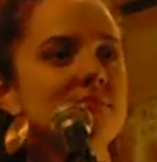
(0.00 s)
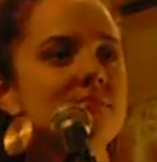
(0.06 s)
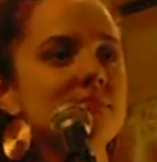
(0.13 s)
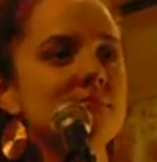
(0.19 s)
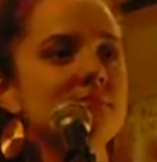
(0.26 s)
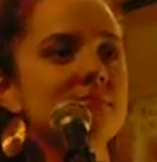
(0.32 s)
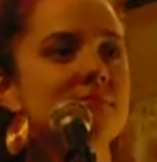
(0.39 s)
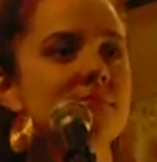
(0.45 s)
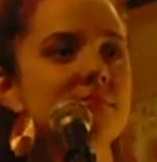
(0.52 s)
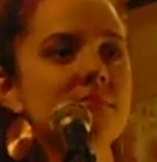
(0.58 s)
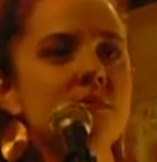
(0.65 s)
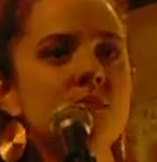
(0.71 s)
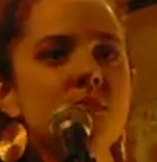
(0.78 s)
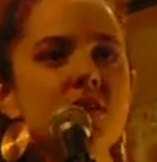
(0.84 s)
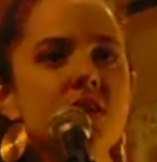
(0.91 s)
Oh.
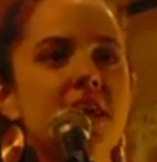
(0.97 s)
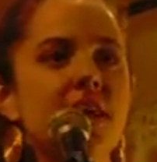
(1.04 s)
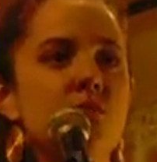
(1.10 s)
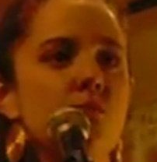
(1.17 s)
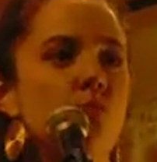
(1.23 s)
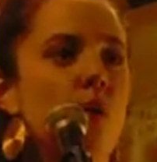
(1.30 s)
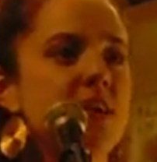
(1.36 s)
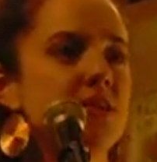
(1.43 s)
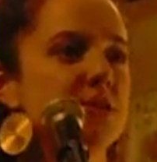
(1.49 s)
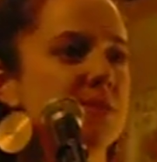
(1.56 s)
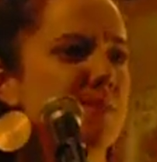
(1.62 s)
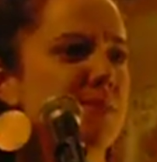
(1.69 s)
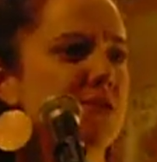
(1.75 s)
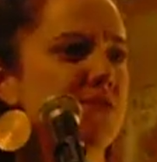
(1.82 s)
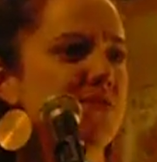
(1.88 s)
When you getting righteous
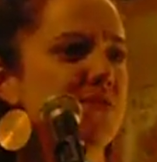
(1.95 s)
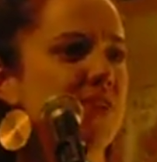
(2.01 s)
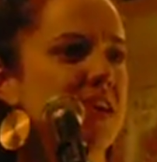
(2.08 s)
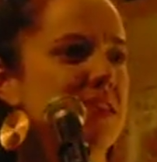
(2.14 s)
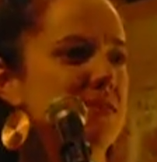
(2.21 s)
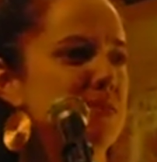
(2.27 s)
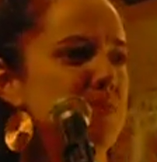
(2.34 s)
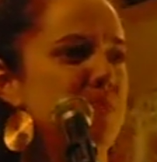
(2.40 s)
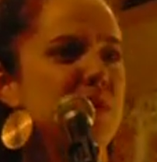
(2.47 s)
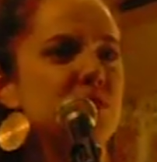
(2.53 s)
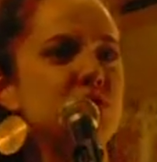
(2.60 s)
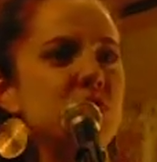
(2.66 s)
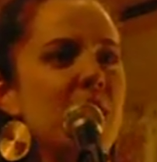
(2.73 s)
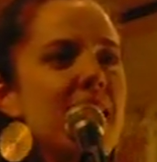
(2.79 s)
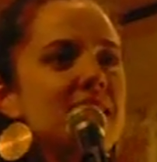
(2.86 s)
about your fucking
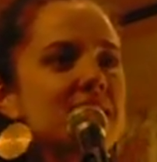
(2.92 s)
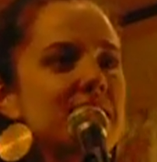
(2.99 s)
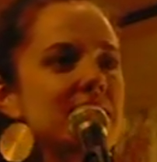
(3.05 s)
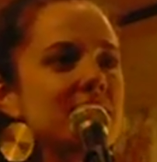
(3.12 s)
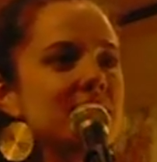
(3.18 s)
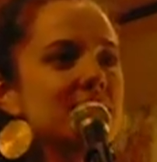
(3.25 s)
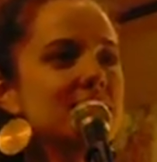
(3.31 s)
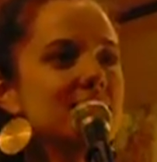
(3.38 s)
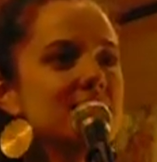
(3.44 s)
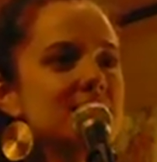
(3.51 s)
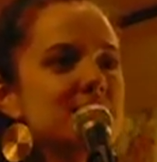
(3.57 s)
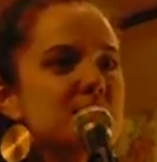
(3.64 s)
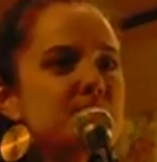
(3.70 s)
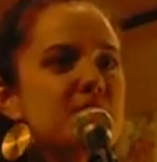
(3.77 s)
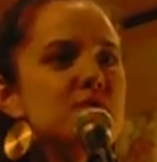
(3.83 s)
spirituality.
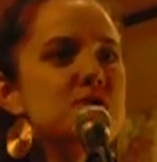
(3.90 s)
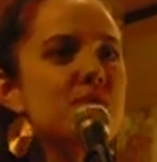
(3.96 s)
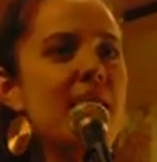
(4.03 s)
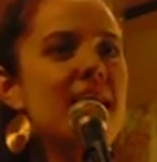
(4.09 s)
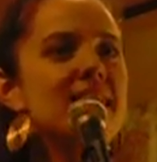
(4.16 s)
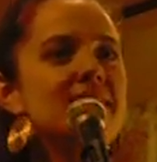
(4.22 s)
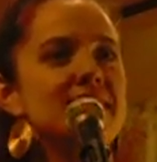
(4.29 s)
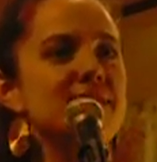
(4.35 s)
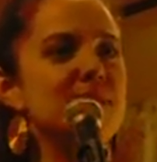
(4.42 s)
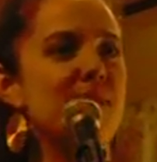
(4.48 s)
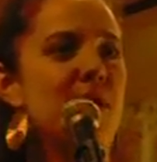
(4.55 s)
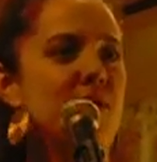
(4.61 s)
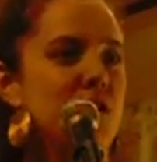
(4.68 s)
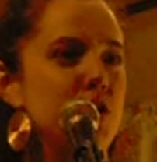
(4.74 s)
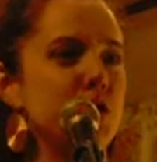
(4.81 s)
Spirituality is
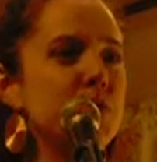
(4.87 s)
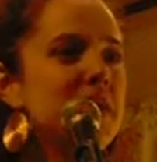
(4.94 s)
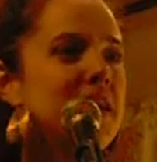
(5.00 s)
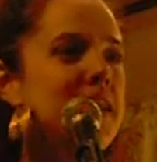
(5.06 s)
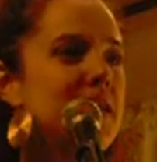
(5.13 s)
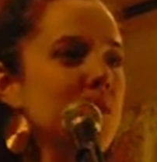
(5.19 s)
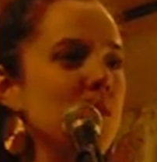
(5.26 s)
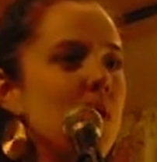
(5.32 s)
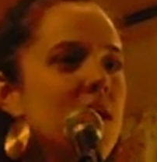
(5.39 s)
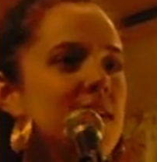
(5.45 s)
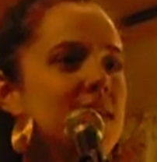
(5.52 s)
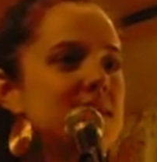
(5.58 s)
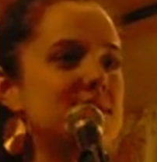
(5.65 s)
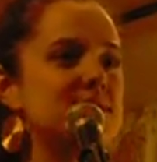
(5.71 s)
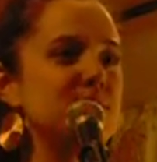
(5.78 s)
about unity and
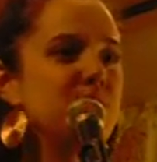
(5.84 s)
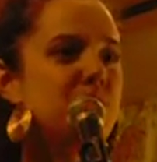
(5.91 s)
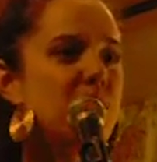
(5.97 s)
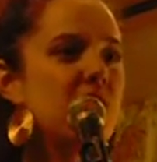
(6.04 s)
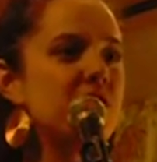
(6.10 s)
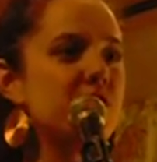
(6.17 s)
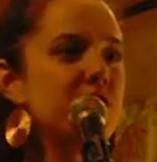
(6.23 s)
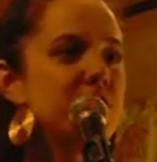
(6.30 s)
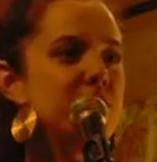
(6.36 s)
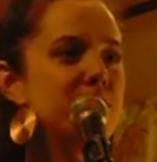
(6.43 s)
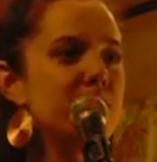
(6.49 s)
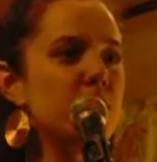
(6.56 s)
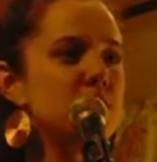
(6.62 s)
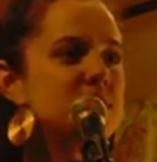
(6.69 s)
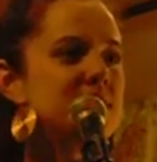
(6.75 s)
oneness and brotherhood
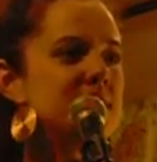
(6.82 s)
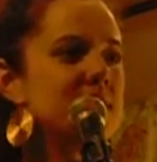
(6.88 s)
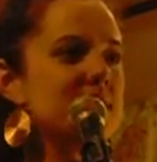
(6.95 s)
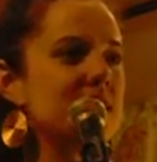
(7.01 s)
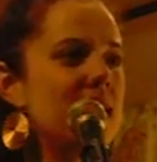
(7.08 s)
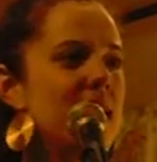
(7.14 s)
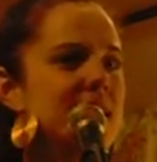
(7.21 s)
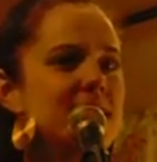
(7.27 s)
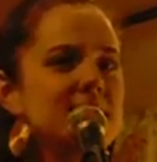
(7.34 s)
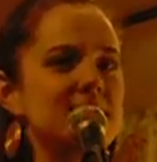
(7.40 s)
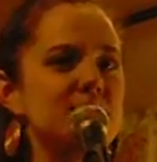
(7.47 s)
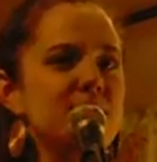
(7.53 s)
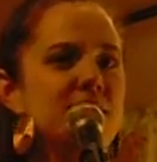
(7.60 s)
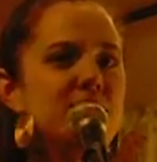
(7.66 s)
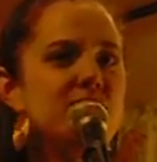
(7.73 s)
and mercy and kindness
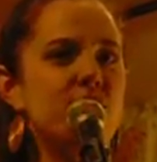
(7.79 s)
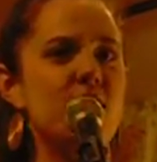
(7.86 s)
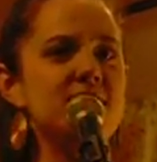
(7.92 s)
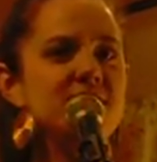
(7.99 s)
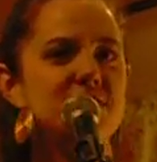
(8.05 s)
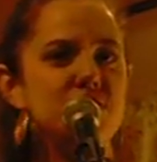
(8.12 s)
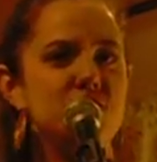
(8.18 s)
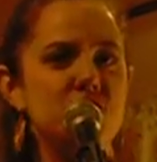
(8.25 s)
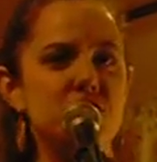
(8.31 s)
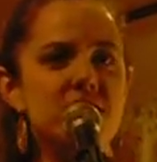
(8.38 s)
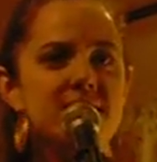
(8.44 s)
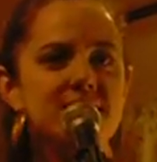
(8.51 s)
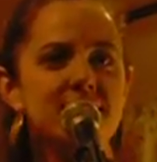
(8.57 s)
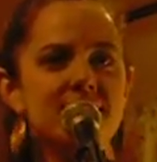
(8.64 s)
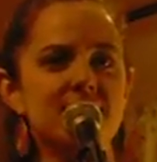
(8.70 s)
and being friends and
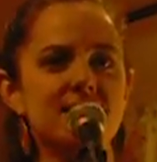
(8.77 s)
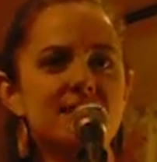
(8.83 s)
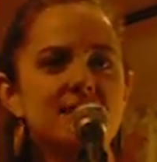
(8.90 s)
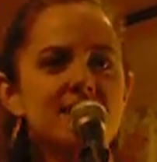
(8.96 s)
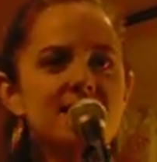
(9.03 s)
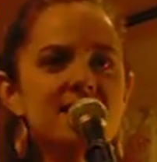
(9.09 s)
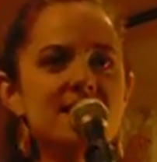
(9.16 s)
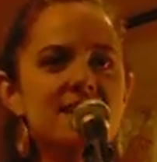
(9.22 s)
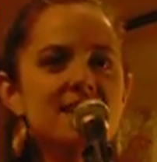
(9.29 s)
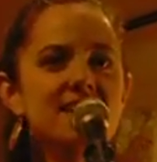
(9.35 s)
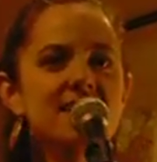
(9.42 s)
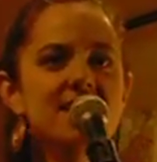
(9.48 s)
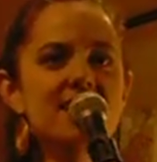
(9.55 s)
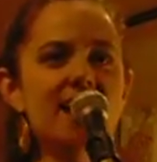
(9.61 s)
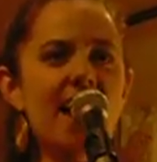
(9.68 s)
shit.
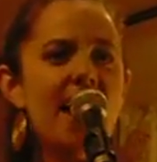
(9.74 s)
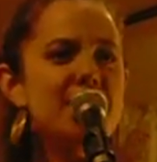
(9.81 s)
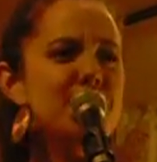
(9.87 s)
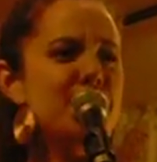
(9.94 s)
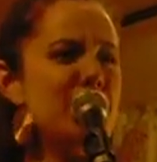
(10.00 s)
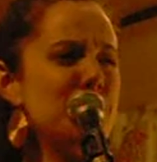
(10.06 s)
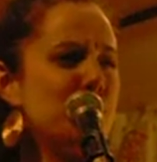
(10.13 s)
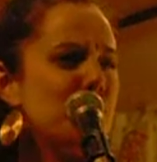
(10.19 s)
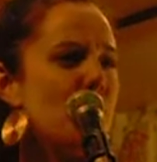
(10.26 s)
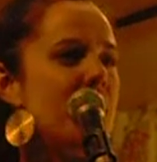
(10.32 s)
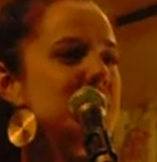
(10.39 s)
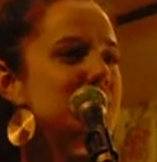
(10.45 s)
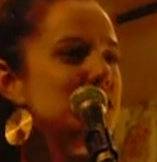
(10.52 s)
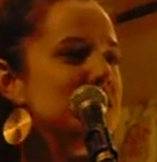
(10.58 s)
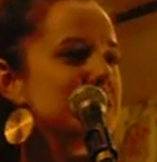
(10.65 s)
How do you get
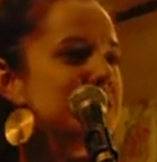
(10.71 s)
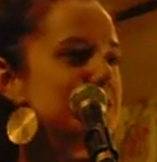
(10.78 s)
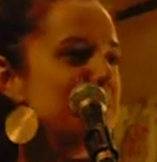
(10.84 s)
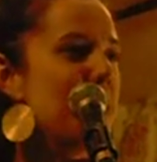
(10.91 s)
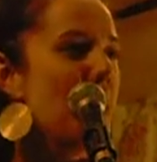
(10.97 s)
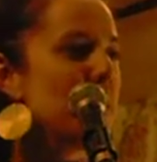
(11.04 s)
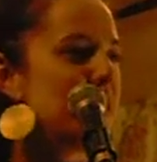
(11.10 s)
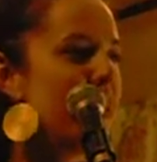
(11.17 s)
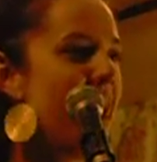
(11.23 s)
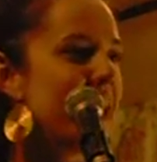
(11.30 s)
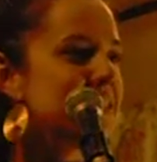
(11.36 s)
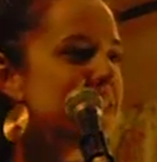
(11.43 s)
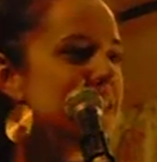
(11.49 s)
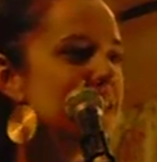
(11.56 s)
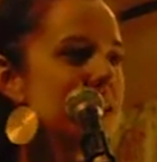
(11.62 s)
righteous about
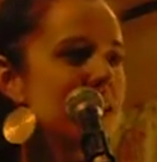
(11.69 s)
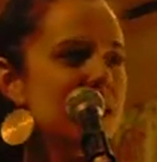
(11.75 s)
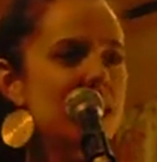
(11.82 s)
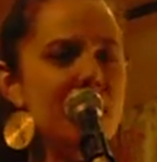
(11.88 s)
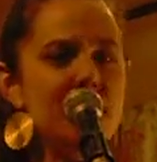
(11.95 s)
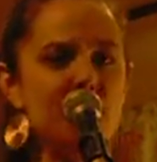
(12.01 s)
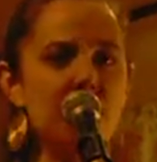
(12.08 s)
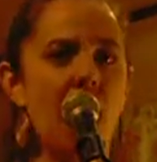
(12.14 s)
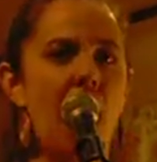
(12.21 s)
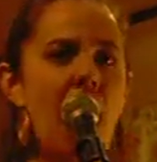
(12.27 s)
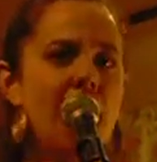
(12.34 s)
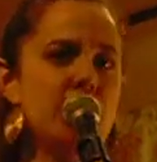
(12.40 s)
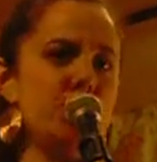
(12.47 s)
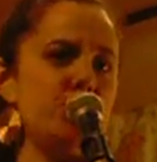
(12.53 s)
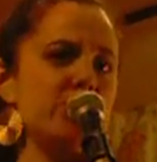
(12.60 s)
that? Like
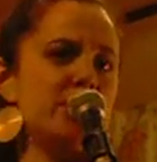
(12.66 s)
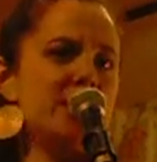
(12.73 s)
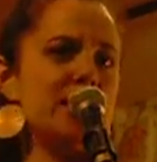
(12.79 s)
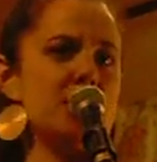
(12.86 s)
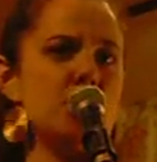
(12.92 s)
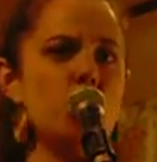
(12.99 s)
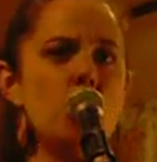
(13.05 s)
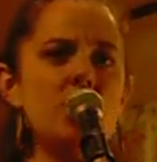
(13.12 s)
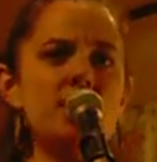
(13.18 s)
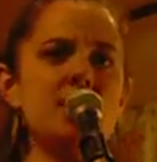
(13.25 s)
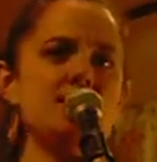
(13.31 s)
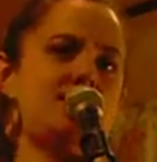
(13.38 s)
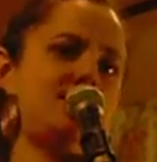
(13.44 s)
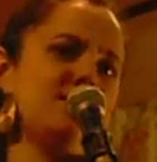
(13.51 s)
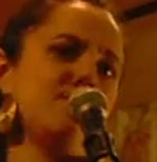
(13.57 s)
my unity and
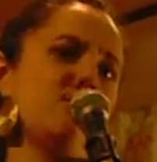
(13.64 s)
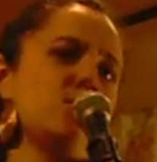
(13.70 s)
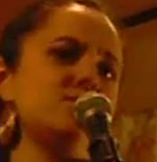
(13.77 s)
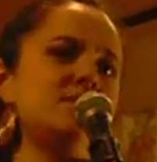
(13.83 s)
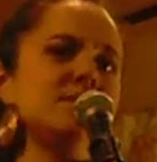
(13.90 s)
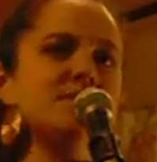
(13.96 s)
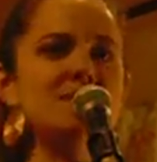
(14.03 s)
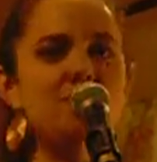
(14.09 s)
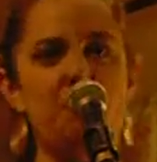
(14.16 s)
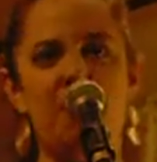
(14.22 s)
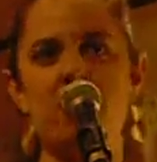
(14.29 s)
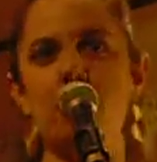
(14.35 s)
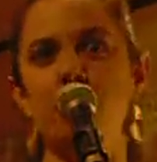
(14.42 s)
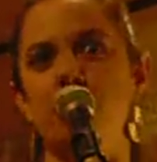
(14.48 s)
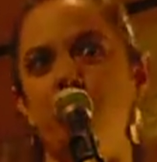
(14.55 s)
oneness and mercy is
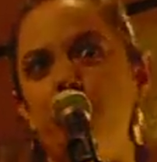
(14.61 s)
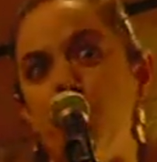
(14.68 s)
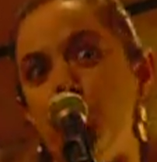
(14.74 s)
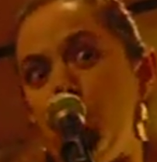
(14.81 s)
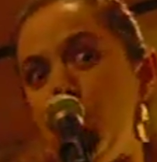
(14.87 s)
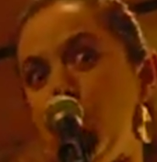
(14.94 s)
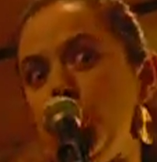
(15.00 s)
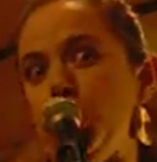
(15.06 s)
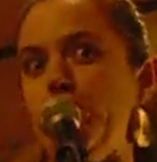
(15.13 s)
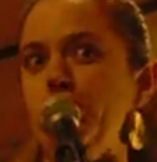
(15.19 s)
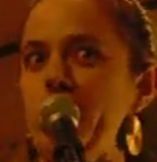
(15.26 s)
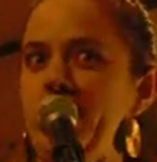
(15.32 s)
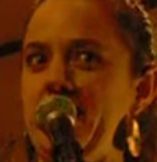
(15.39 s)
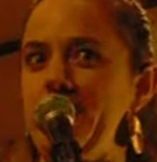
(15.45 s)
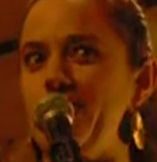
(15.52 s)
better than your
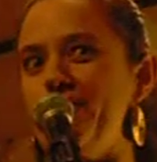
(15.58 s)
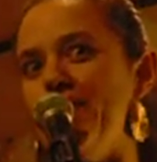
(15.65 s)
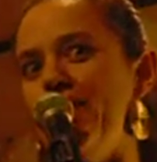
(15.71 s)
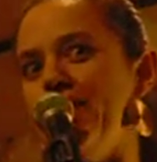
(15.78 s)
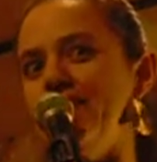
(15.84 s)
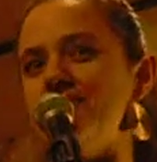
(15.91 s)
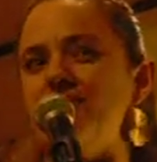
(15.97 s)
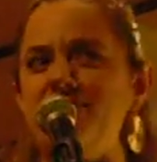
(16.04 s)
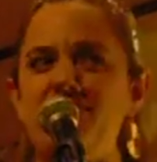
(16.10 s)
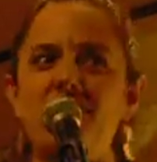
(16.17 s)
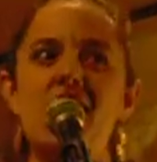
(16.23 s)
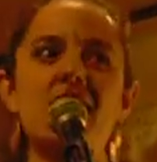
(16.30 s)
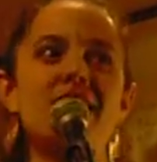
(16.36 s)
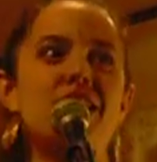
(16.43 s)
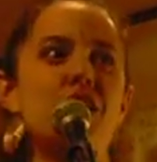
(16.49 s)
unity and oneness.
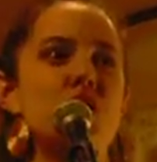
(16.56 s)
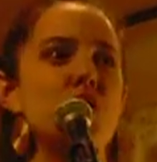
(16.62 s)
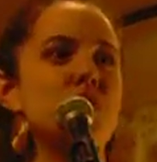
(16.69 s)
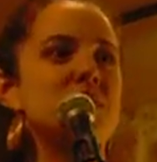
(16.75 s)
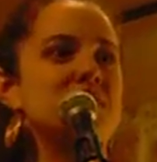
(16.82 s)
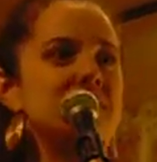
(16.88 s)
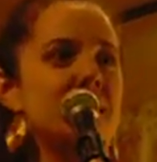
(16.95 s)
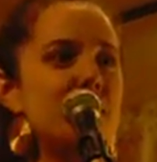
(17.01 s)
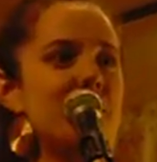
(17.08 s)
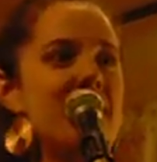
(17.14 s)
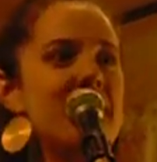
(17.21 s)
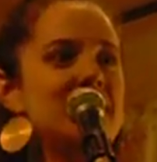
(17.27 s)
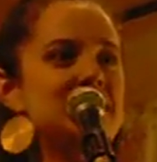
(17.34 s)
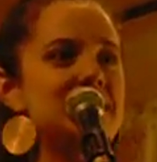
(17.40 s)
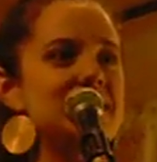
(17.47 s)
Fuck you,
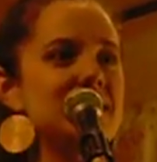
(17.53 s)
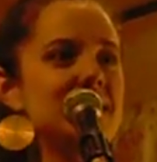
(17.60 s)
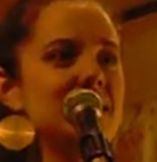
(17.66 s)
dumbass.